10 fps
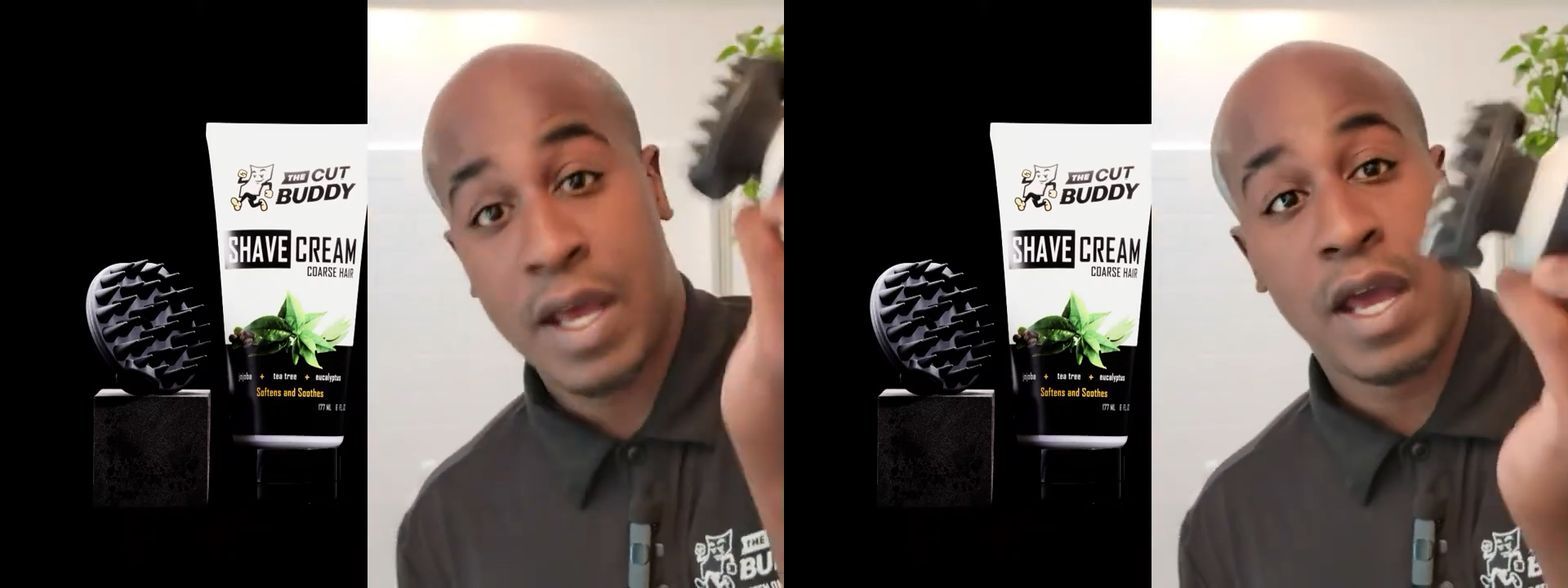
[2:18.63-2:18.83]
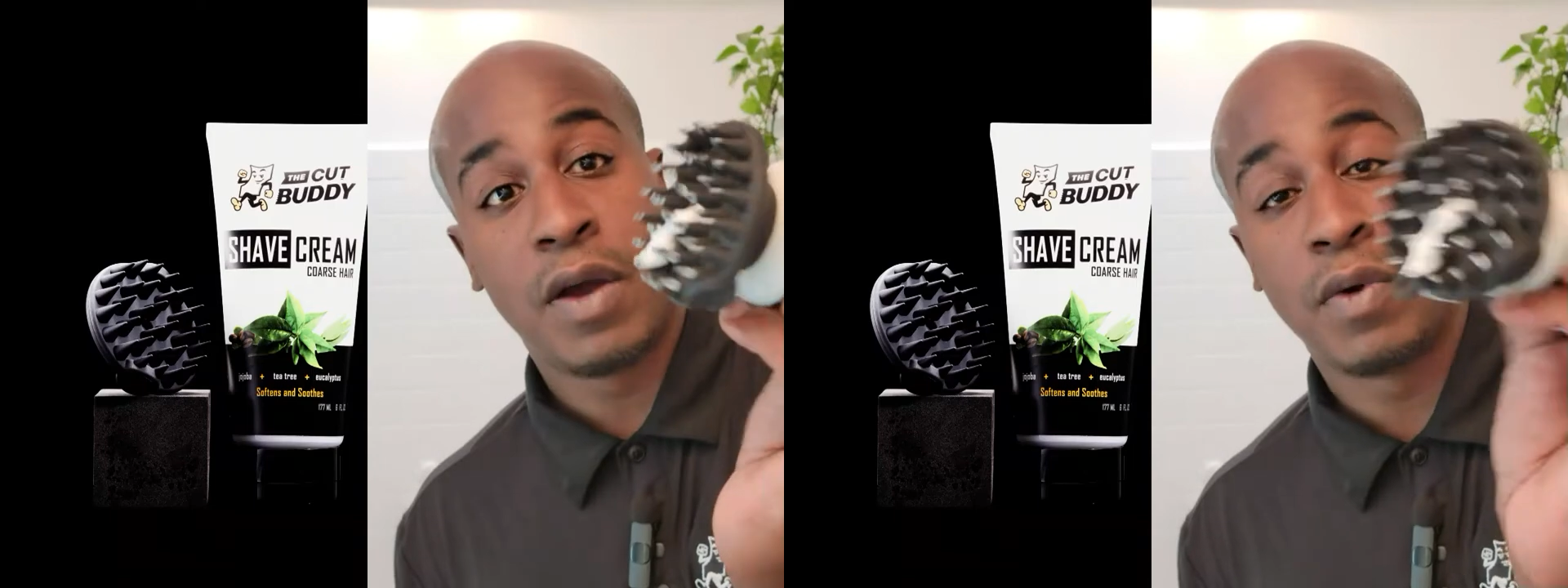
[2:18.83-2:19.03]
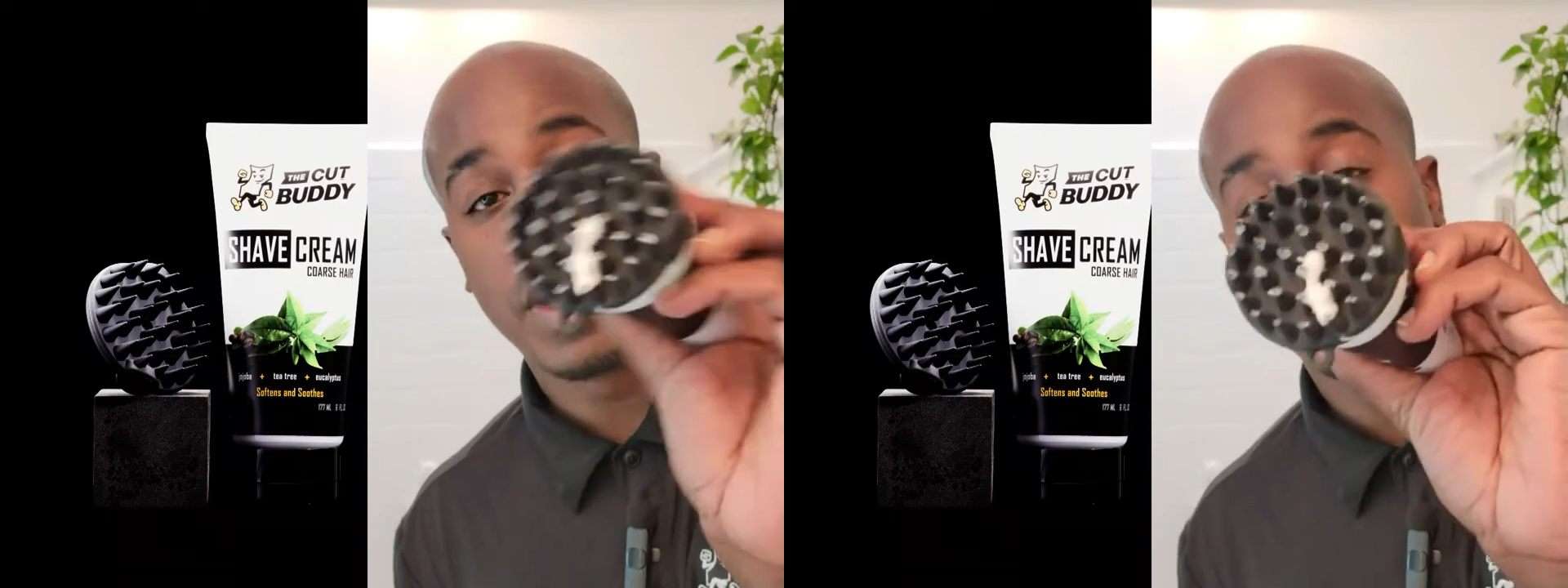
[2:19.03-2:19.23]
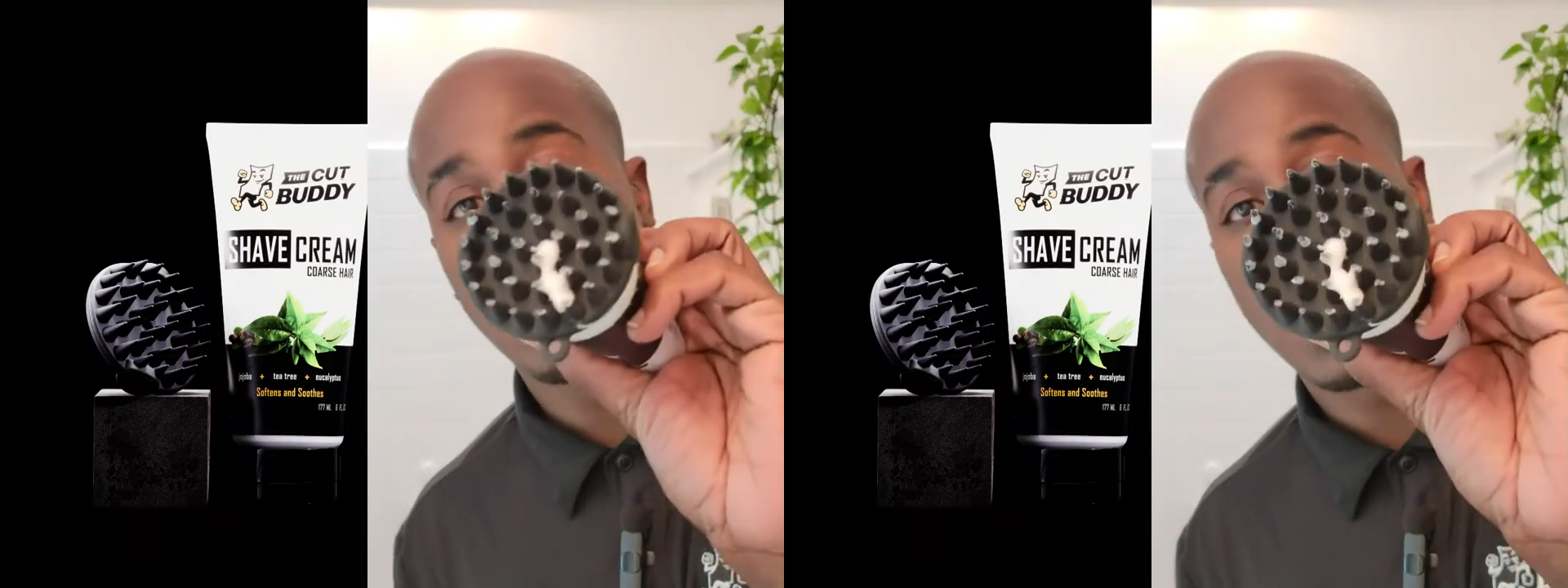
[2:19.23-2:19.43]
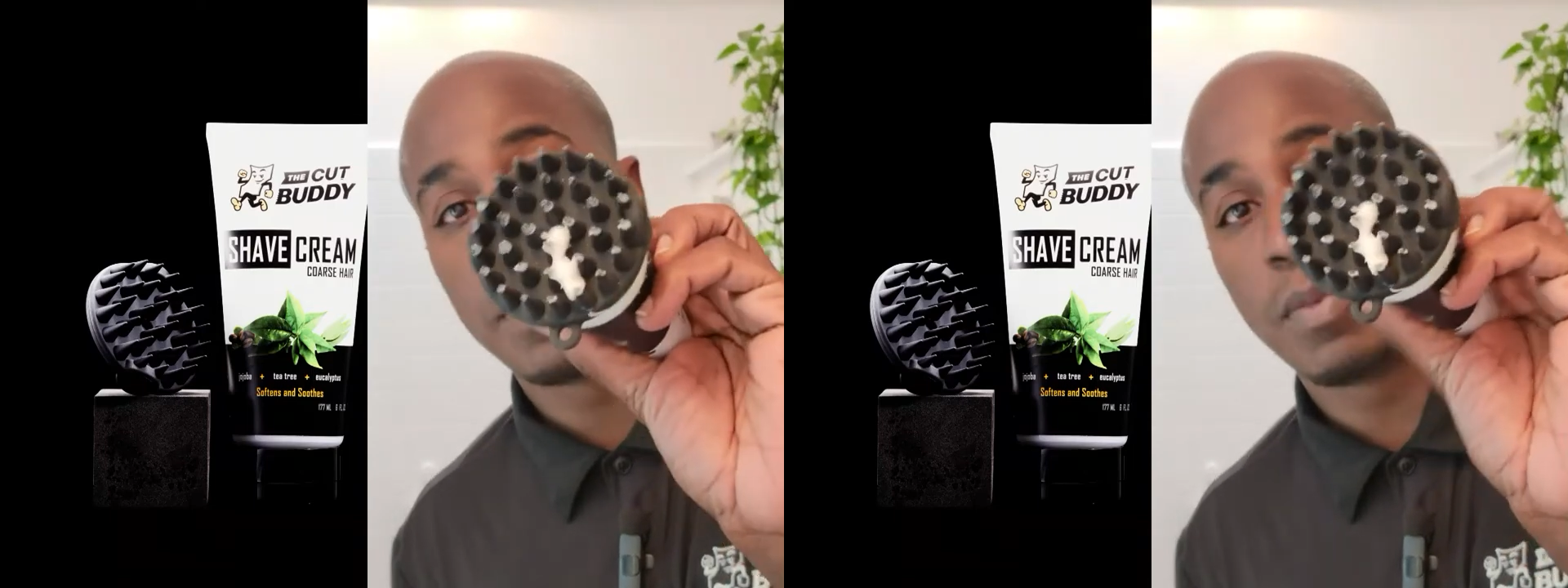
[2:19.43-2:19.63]
And when you
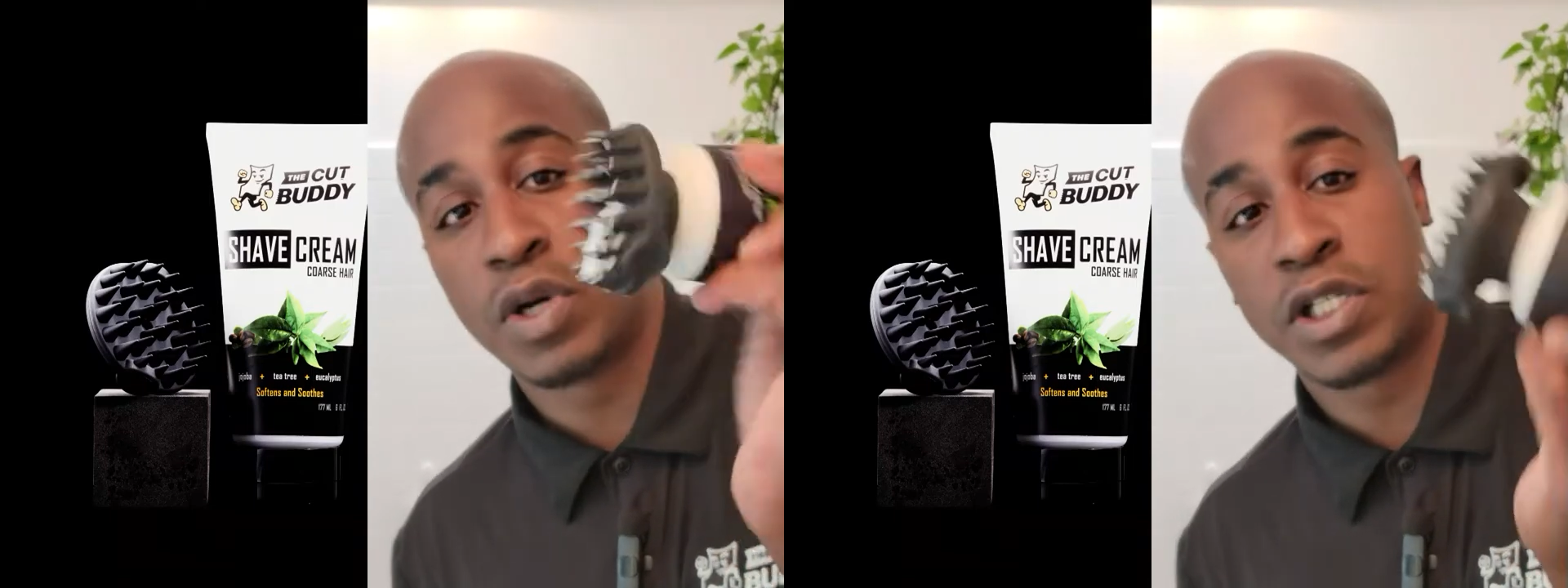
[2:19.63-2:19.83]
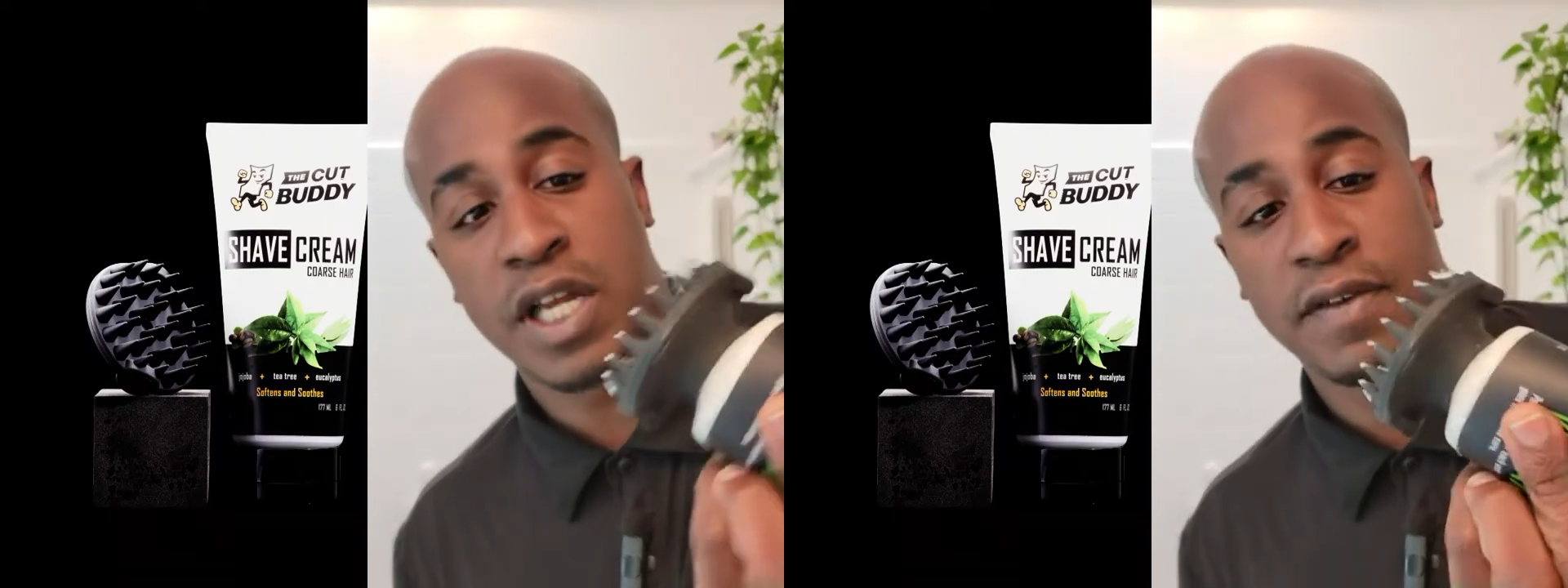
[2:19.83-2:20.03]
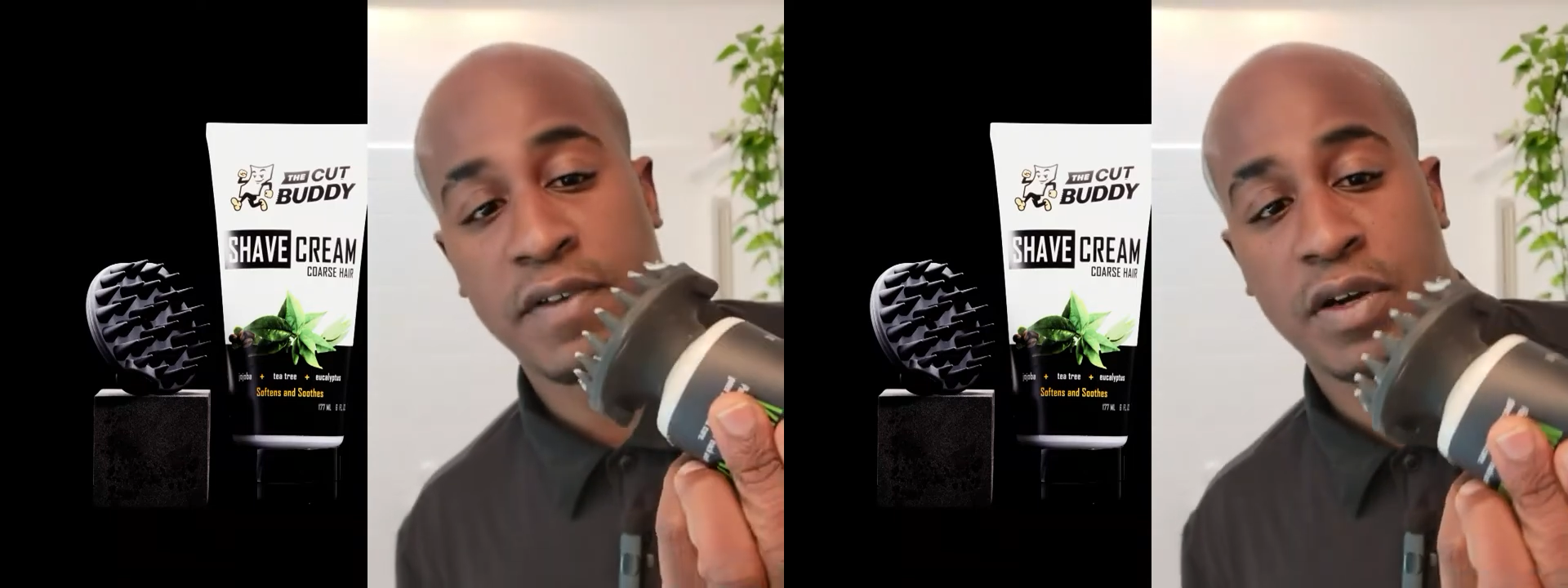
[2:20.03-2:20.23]
want more shaving